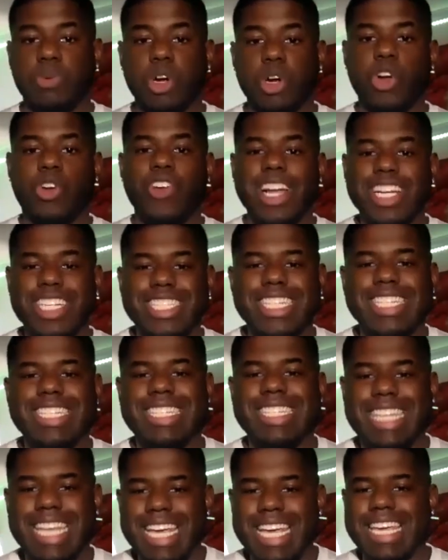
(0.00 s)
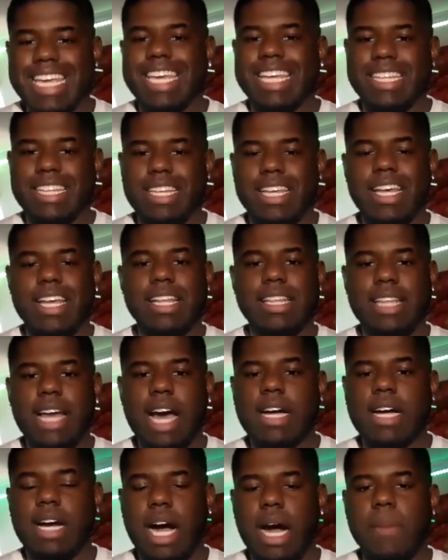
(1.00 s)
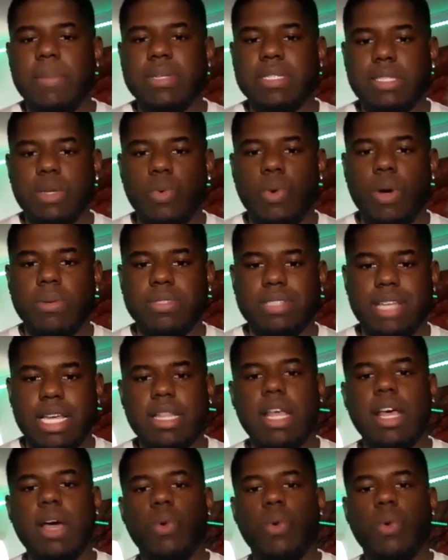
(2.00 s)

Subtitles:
ProgressionTicket.com is the website.